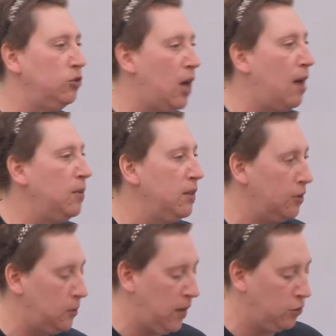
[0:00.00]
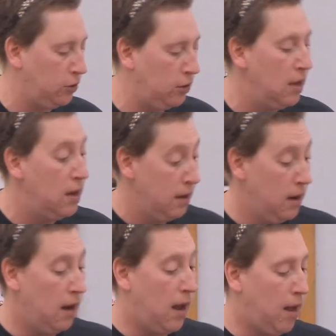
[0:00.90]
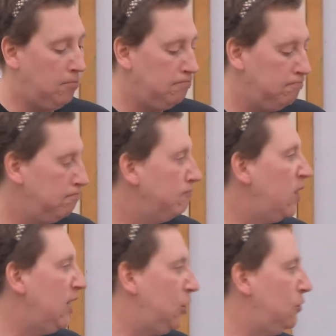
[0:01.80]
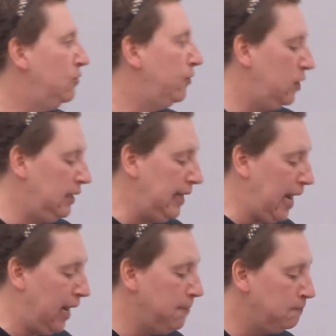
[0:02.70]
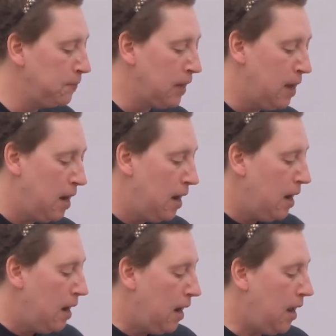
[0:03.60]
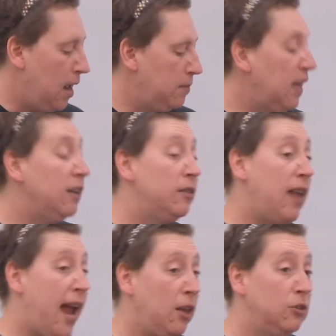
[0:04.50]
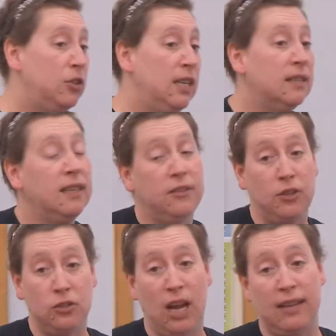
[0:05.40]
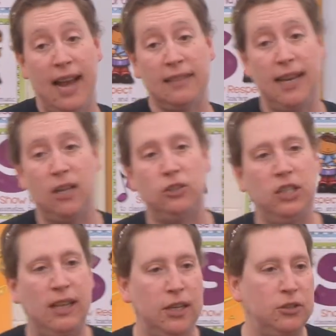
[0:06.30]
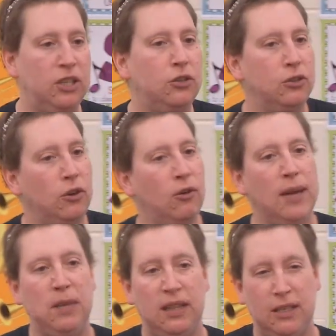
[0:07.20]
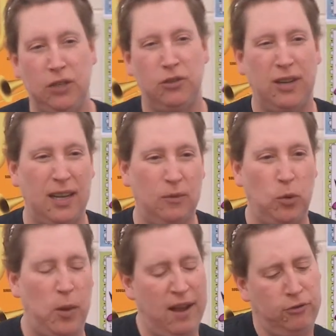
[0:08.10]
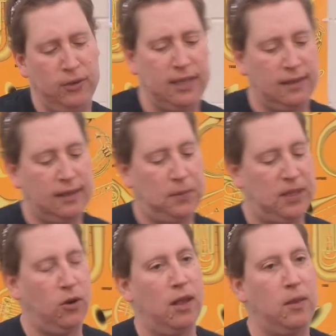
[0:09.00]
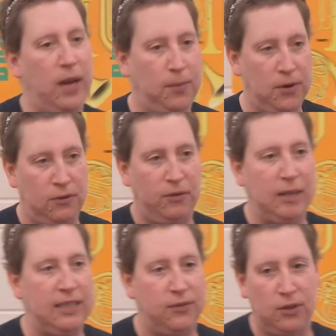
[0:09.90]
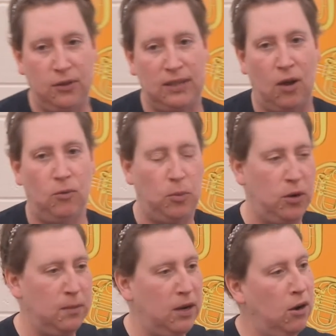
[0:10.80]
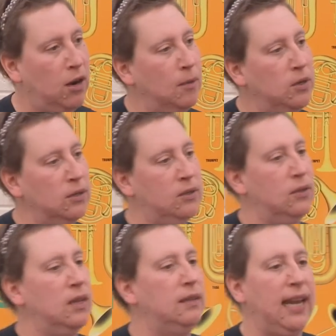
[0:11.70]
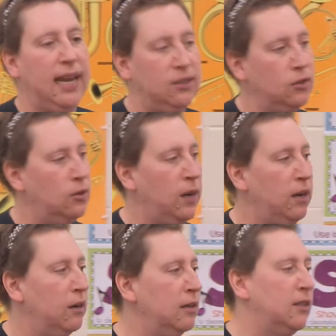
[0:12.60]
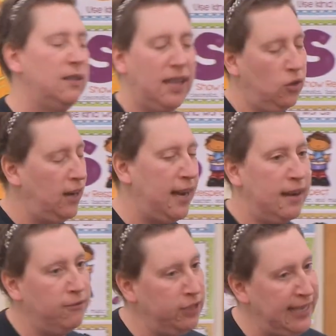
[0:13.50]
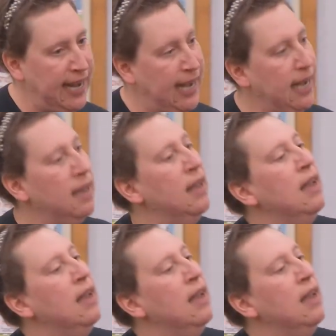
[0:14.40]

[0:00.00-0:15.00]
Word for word: job and their special um, thing to do for the day. Um, if allergies, if your child has an allergy, let your teacher know at Meet the Teacher Night. We'll have green slips out on the paper. Please fill those out. We'll put them in our cupboards so that the aides are aware. They look at it every day.